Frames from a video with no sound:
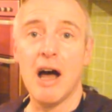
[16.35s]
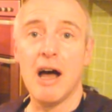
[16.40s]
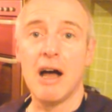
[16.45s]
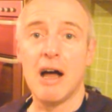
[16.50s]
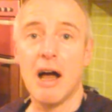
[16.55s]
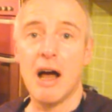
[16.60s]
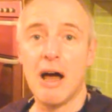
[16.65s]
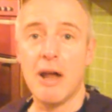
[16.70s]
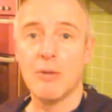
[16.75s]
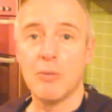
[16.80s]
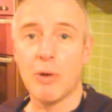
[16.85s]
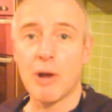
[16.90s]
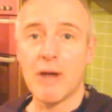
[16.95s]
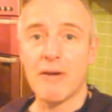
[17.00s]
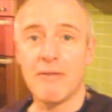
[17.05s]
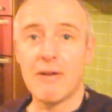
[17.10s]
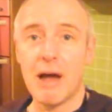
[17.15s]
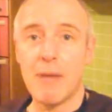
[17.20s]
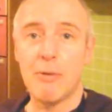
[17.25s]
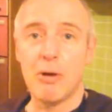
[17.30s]
and what
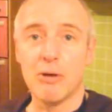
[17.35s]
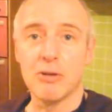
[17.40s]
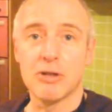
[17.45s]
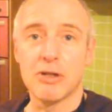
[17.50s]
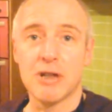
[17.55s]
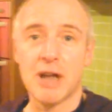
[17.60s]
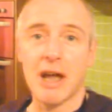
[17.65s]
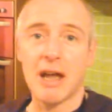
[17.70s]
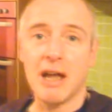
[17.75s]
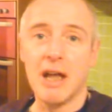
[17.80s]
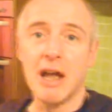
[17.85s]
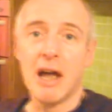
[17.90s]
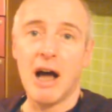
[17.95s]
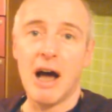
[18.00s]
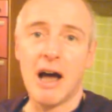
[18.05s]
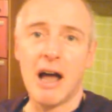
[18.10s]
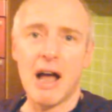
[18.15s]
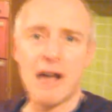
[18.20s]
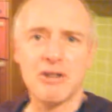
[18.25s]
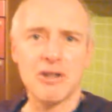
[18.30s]
I'm on today,
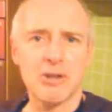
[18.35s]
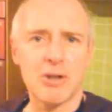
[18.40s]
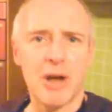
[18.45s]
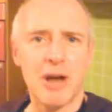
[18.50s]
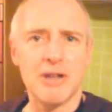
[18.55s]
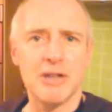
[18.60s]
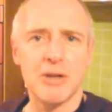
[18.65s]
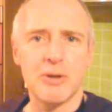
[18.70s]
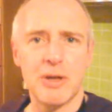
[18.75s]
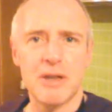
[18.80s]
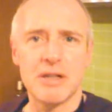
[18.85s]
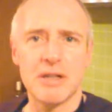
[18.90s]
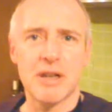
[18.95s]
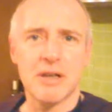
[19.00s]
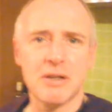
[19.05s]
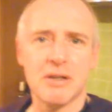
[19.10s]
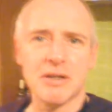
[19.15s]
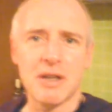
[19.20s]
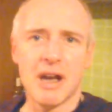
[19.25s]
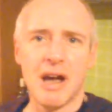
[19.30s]
I just thought I'd do this
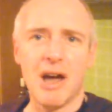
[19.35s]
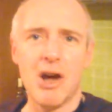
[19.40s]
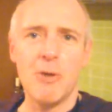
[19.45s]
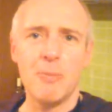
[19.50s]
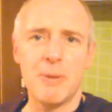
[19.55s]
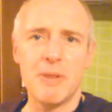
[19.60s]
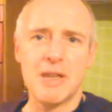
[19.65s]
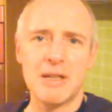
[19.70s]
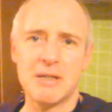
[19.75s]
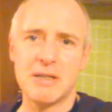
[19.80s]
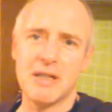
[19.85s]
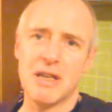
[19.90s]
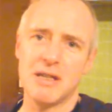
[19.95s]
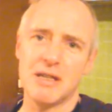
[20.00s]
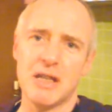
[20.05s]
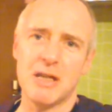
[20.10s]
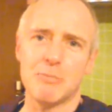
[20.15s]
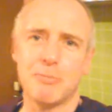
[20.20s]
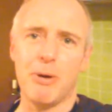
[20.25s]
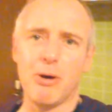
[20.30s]
because I opened
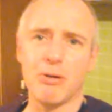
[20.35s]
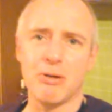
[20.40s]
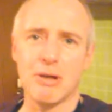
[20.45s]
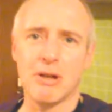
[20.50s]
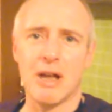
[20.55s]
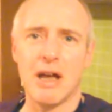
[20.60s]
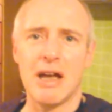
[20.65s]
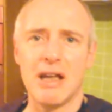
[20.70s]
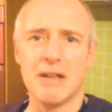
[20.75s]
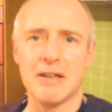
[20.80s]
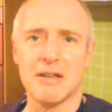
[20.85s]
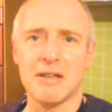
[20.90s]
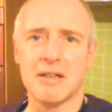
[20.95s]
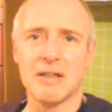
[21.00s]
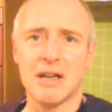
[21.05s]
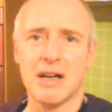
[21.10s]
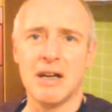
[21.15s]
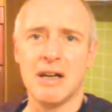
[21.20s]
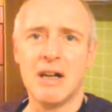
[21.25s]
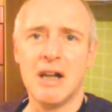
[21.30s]
this bottle, and
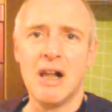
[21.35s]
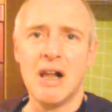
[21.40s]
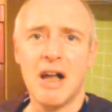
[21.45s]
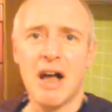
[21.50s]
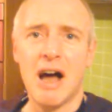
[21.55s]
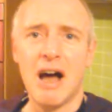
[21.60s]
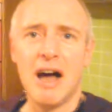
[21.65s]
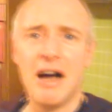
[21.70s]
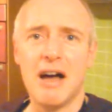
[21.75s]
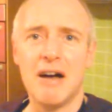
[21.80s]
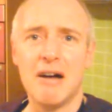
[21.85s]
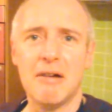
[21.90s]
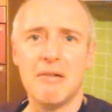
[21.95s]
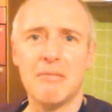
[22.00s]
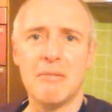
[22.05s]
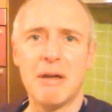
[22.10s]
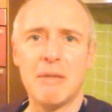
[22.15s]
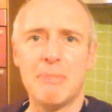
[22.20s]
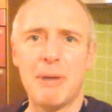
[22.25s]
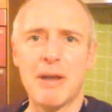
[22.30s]

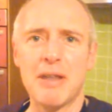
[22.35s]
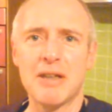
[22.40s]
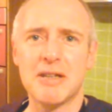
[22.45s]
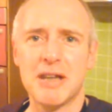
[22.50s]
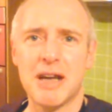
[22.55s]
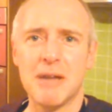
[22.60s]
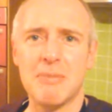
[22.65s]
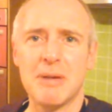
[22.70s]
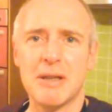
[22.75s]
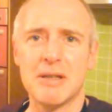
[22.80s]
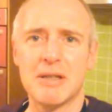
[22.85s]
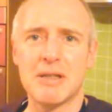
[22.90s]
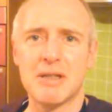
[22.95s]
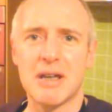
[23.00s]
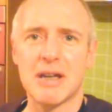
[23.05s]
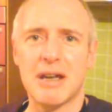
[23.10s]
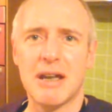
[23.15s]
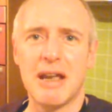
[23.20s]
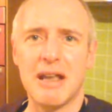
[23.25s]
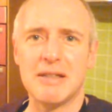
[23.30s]
by the time
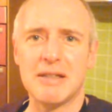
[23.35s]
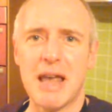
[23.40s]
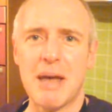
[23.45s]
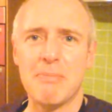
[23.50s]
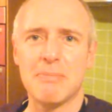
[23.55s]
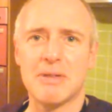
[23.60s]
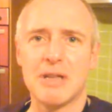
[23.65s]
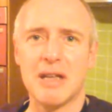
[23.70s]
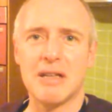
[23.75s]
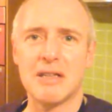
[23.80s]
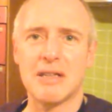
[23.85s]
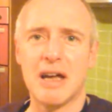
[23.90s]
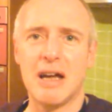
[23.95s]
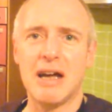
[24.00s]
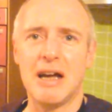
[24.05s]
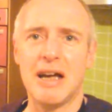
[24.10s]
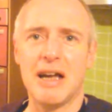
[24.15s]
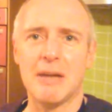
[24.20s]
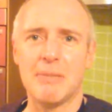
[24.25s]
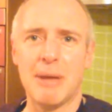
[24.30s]
it's emptied,
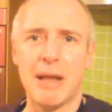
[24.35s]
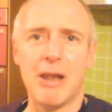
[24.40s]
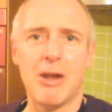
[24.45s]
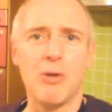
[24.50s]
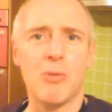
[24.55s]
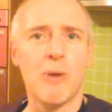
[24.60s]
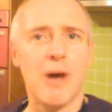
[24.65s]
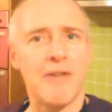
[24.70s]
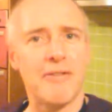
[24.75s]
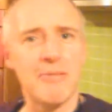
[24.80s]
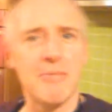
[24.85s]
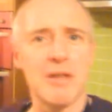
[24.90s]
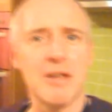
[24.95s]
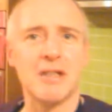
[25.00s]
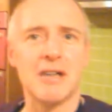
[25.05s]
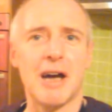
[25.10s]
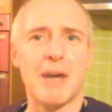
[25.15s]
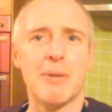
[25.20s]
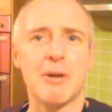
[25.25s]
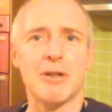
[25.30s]
it'll be a long way from the
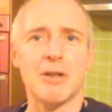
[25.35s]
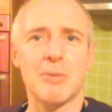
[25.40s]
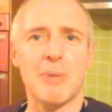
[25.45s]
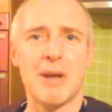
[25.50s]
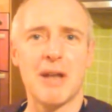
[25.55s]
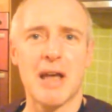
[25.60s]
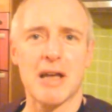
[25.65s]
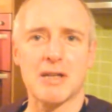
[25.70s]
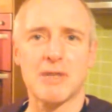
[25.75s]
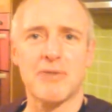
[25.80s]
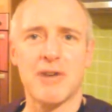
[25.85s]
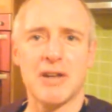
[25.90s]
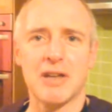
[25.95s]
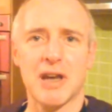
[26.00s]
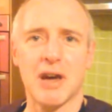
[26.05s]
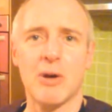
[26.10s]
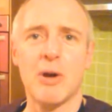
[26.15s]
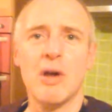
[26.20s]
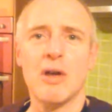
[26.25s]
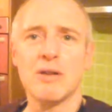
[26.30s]
time I do my next
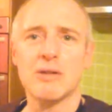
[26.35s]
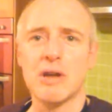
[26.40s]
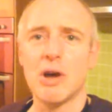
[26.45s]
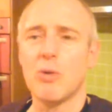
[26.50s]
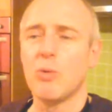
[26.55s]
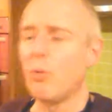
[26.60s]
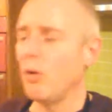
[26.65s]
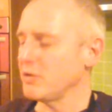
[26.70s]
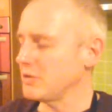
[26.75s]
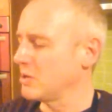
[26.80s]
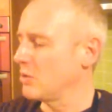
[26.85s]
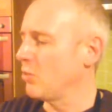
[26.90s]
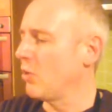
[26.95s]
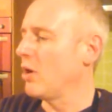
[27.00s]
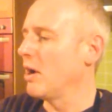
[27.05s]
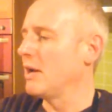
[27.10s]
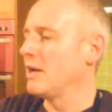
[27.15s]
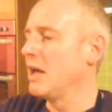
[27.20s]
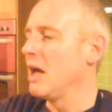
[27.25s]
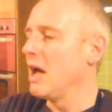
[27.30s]
video. So, what's the
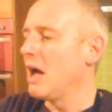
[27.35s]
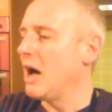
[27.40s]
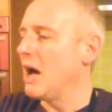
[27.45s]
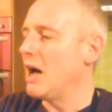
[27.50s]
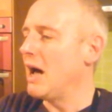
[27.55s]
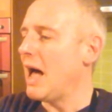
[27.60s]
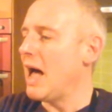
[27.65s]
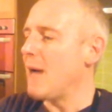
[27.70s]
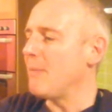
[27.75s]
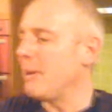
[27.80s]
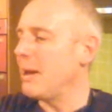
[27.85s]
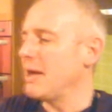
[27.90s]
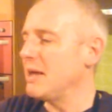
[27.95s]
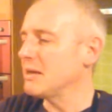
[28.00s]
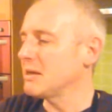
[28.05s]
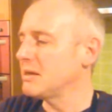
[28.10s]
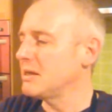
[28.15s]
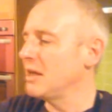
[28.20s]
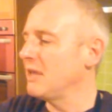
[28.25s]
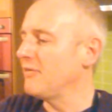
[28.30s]
wine?
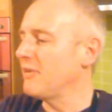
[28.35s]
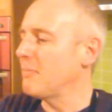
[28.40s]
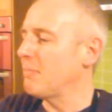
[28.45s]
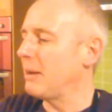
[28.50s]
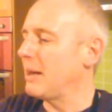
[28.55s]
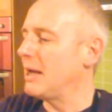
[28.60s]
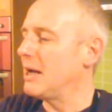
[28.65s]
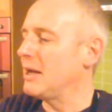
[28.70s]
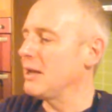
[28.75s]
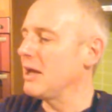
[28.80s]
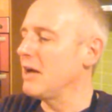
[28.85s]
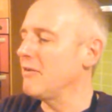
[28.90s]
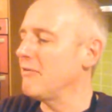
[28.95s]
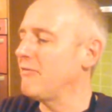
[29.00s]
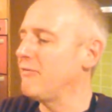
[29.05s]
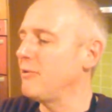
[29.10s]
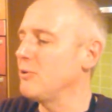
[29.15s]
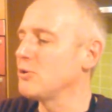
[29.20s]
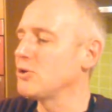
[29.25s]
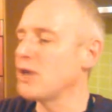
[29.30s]
Abbaye Sylva Plana
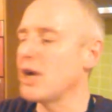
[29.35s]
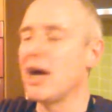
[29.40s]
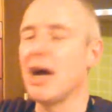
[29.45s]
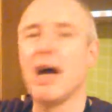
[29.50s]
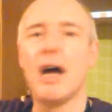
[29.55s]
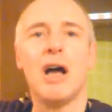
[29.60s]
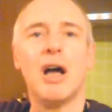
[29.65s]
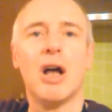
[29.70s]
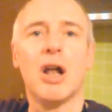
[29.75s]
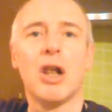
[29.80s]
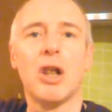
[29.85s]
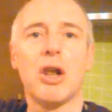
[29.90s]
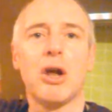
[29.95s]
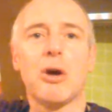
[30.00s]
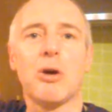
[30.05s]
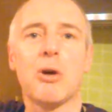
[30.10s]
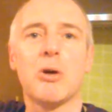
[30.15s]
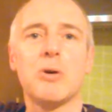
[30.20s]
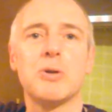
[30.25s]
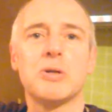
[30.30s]
Faugères Le
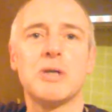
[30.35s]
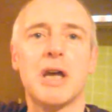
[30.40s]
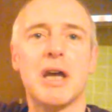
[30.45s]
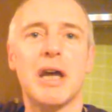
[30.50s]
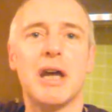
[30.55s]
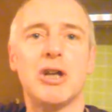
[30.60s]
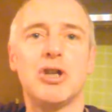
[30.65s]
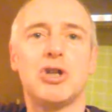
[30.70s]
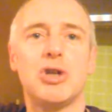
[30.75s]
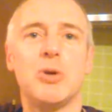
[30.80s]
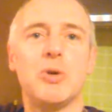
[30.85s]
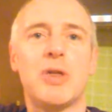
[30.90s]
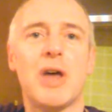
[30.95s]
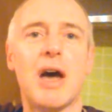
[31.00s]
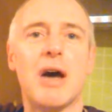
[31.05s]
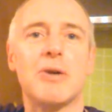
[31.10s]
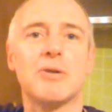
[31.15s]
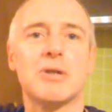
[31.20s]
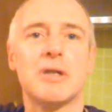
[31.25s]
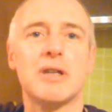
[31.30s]
Rosé
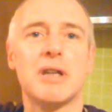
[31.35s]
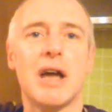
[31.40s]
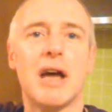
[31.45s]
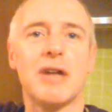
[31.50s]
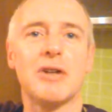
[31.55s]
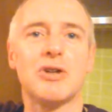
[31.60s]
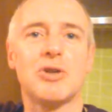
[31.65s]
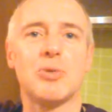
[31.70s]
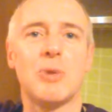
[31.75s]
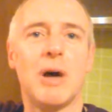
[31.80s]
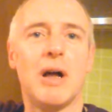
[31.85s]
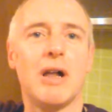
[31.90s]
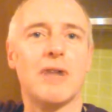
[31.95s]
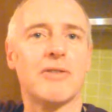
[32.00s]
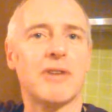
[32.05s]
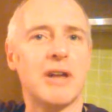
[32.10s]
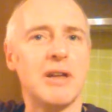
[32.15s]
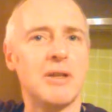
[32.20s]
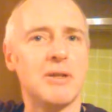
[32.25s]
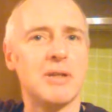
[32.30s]

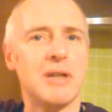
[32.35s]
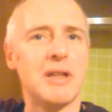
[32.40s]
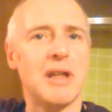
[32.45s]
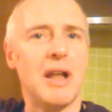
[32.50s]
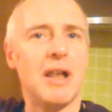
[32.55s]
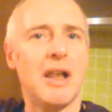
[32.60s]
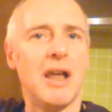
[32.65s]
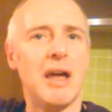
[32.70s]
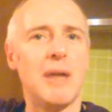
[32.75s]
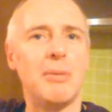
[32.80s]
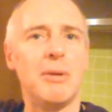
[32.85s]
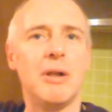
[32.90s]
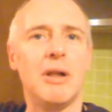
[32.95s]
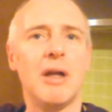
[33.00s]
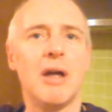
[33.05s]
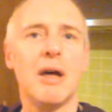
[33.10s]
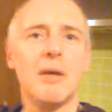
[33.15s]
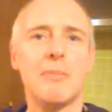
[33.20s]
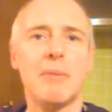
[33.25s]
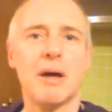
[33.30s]
2012. Can you see that
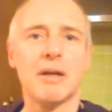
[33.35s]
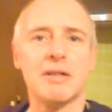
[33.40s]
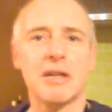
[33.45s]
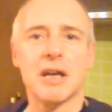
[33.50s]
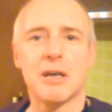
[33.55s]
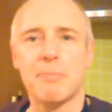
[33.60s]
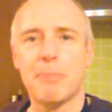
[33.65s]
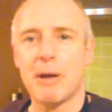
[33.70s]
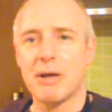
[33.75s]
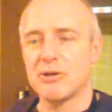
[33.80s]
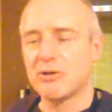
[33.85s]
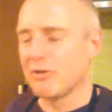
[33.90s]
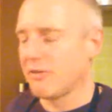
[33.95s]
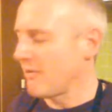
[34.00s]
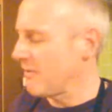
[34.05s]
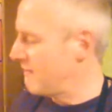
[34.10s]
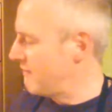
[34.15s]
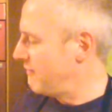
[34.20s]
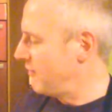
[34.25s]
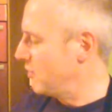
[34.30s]
label? Might take a picture
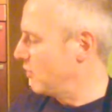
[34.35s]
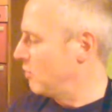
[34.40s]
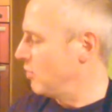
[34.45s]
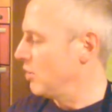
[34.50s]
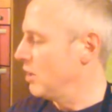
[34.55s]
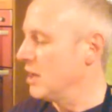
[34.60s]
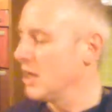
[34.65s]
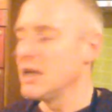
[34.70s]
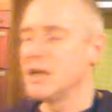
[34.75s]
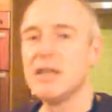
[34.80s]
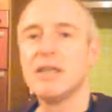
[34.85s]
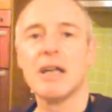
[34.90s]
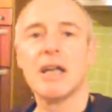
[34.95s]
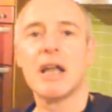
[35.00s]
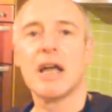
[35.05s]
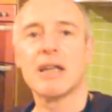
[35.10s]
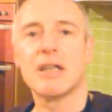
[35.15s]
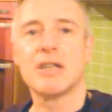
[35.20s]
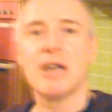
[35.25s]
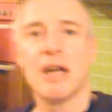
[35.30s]
of it for your
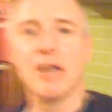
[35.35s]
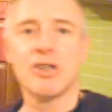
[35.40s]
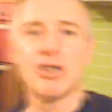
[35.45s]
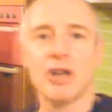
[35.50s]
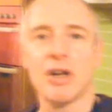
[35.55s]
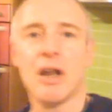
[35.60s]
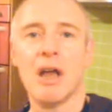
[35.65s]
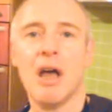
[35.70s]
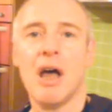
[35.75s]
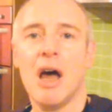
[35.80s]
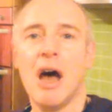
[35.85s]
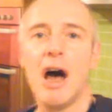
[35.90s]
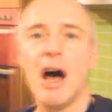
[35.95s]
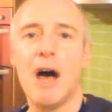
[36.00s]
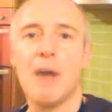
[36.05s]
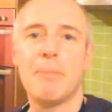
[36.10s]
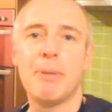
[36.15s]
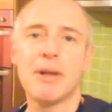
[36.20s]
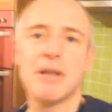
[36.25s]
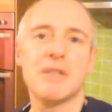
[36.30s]
delectation.
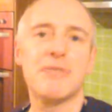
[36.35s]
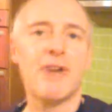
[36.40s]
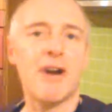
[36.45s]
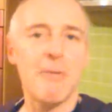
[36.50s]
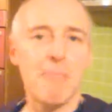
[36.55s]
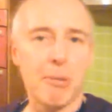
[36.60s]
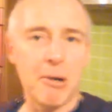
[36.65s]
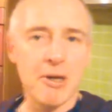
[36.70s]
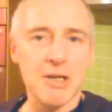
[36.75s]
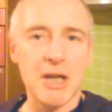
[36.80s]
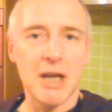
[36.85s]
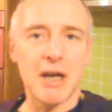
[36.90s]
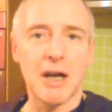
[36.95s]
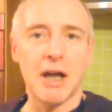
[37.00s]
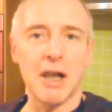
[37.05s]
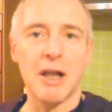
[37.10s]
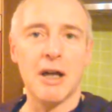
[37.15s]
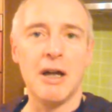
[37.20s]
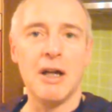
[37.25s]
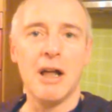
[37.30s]
But it's a very pretty
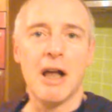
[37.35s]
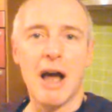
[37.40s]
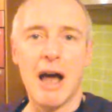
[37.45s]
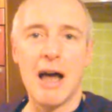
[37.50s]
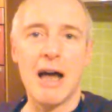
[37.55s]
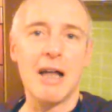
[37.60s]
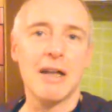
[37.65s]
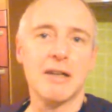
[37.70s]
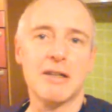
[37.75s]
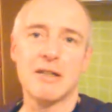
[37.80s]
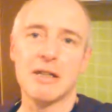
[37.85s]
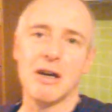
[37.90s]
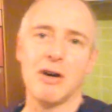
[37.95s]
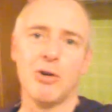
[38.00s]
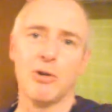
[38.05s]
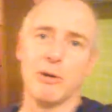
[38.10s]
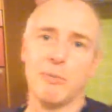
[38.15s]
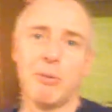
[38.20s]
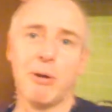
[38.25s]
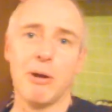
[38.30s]
colour, and
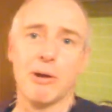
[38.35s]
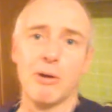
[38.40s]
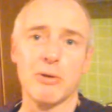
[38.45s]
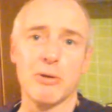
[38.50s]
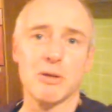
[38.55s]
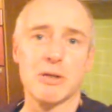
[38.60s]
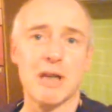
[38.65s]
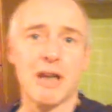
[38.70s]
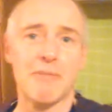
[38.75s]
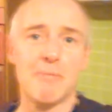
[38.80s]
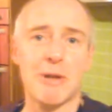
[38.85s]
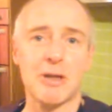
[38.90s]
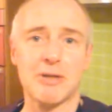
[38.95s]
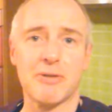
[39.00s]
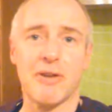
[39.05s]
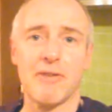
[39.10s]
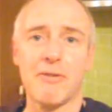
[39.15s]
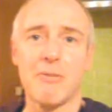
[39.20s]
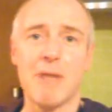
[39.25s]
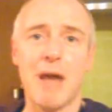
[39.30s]
you probably couldn't see much
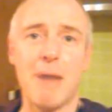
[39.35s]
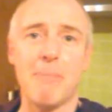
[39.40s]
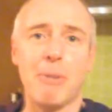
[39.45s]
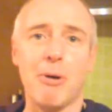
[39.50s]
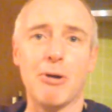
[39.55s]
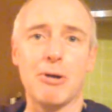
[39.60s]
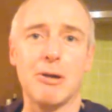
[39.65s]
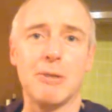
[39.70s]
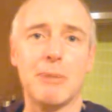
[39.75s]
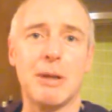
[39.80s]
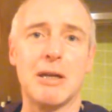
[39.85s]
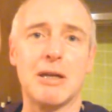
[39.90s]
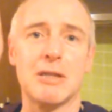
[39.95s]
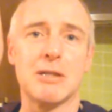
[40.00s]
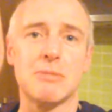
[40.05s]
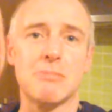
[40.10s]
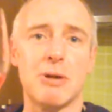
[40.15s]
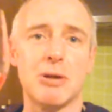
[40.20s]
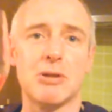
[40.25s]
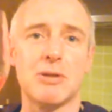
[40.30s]
of it from that bottle
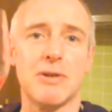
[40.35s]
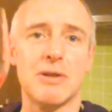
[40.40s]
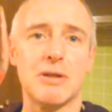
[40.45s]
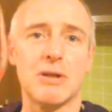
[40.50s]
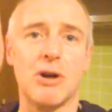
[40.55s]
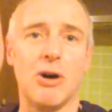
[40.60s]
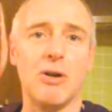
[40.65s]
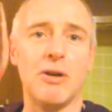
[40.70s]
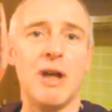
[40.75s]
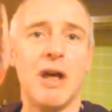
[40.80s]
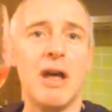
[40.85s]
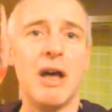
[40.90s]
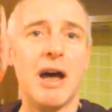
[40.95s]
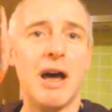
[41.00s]
because most of it's gone.